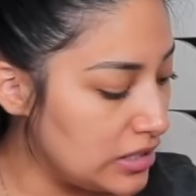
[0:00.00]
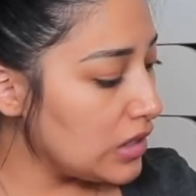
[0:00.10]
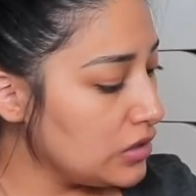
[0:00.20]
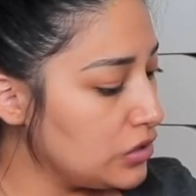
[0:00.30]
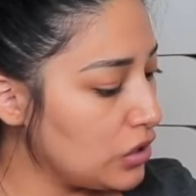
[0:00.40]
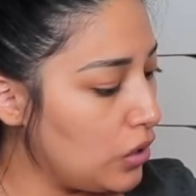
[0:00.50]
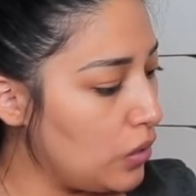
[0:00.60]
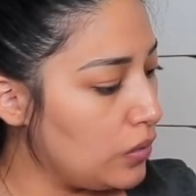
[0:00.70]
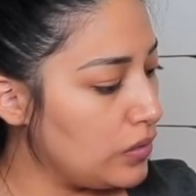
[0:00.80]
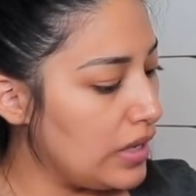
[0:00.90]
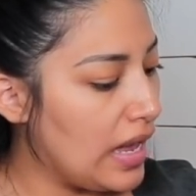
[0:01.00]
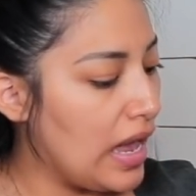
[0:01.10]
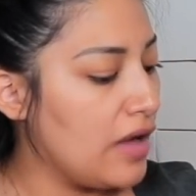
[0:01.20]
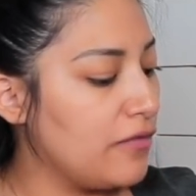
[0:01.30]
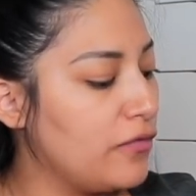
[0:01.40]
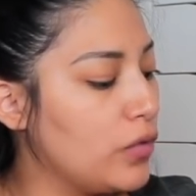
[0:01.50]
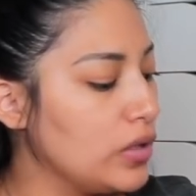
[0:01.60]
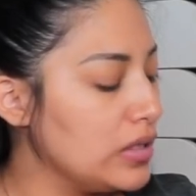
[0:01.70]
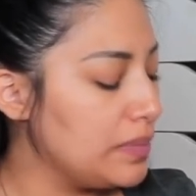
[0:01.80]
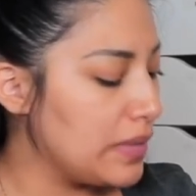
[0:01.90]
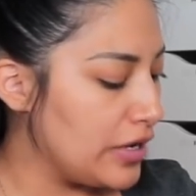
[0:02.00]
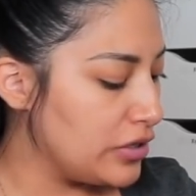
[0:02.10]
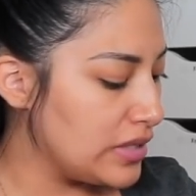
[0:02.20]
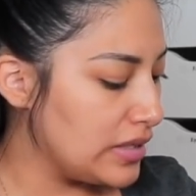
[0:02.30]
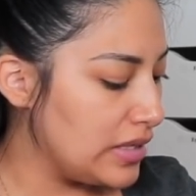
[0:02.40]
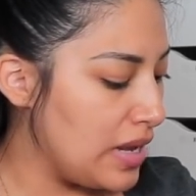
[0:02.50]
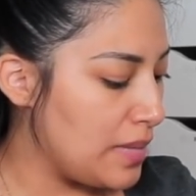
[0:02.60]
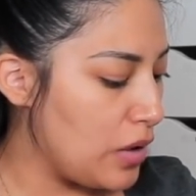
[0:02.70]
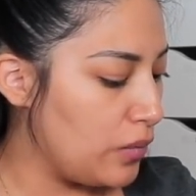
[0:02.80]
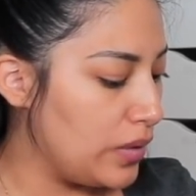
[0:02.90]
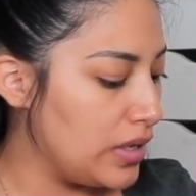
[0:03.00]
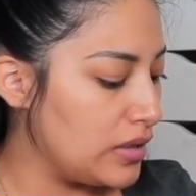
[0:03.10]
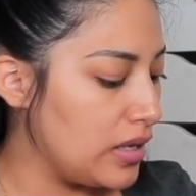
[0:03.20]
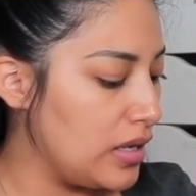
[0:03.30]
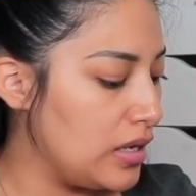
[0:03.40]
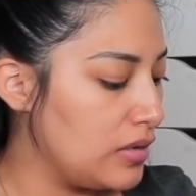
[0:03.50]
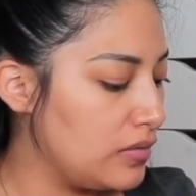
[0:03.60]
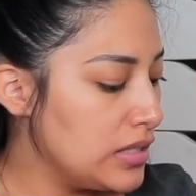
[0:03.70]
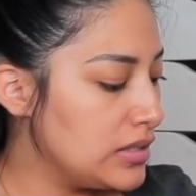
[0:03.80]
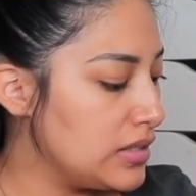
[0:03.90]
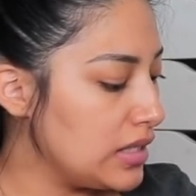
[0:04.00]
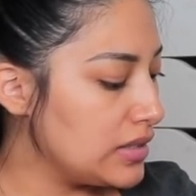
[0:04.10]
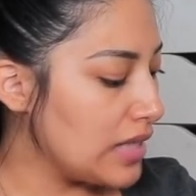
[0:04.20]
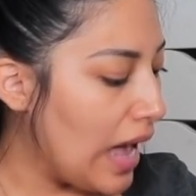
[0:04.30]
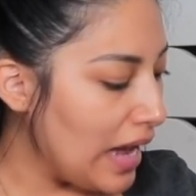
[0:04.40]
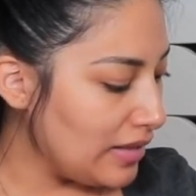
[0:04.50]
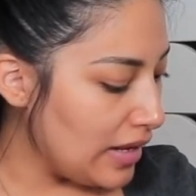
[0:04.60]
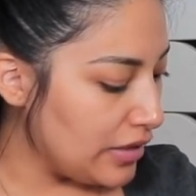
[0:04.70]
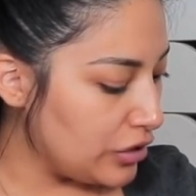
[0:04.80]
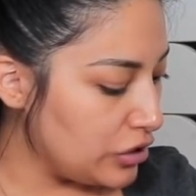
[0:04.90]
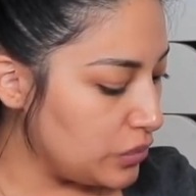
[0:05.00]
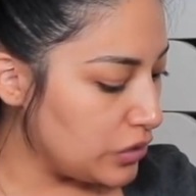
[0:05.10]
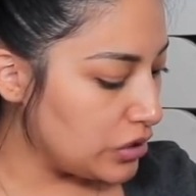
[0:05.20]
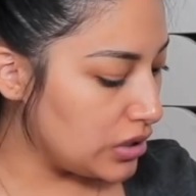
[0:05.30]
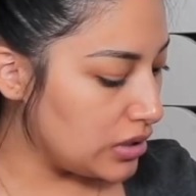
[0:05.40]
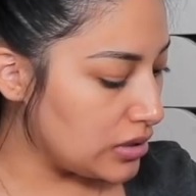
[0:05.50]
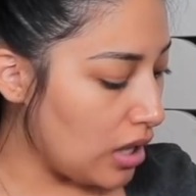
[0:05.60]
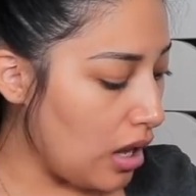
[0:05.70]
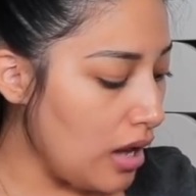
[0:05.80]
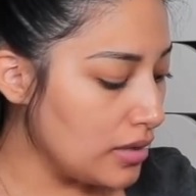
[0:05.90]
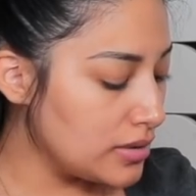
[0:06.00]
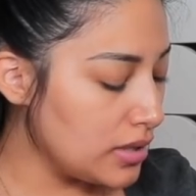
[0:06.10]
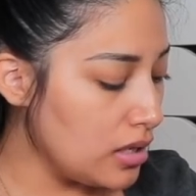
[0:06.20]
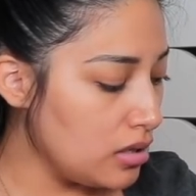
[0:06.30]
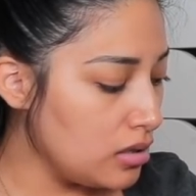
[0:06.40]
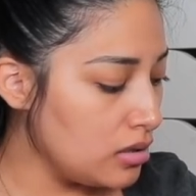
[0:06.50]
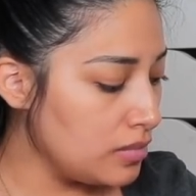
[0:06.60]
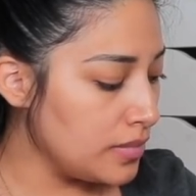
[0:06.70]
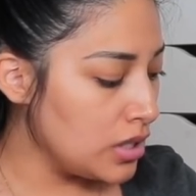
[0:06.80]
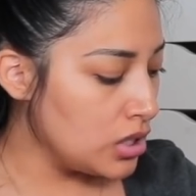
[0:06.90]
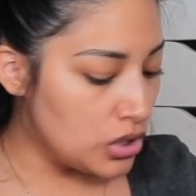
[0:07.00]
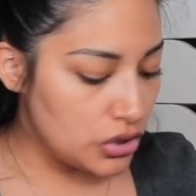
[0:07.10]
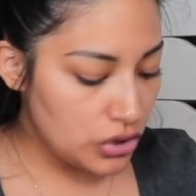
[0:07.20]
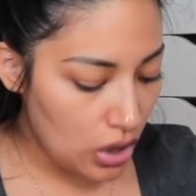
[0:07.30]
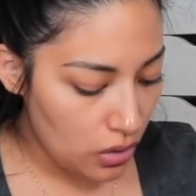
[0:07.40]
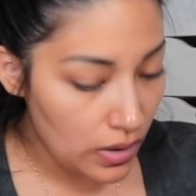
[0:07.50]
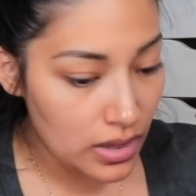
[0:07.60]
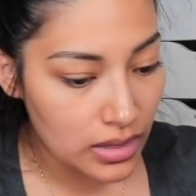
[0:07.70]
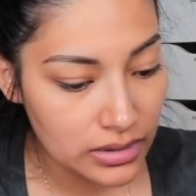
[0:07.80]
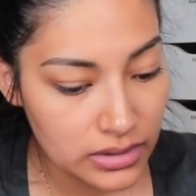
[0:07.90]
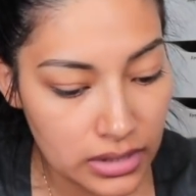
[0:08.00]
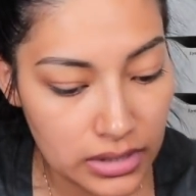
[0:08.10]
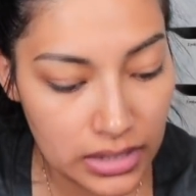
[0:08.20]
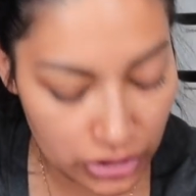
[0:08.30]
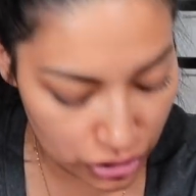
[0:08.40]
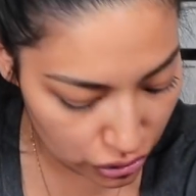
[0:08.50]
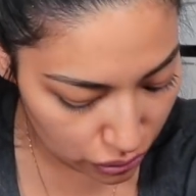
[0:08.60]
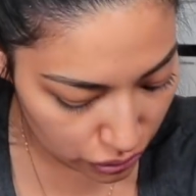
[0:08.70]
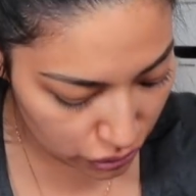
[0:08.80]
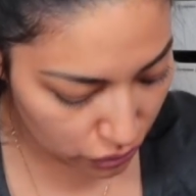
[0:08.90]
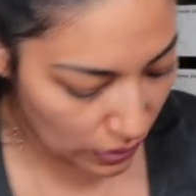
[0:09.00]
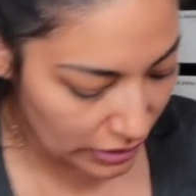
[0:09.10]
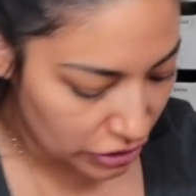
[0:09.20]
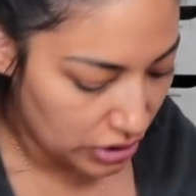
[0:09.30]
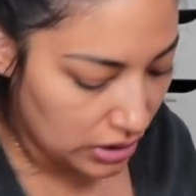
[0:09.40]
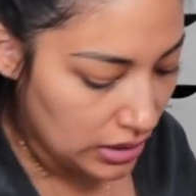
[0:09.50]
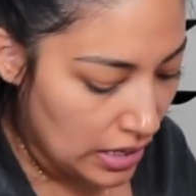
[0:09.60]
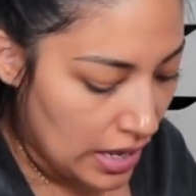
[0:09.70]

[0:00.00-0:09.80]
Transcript: So they have four lip liners that they came out with and six eyeliners, which is awesome. So let's get to swatching.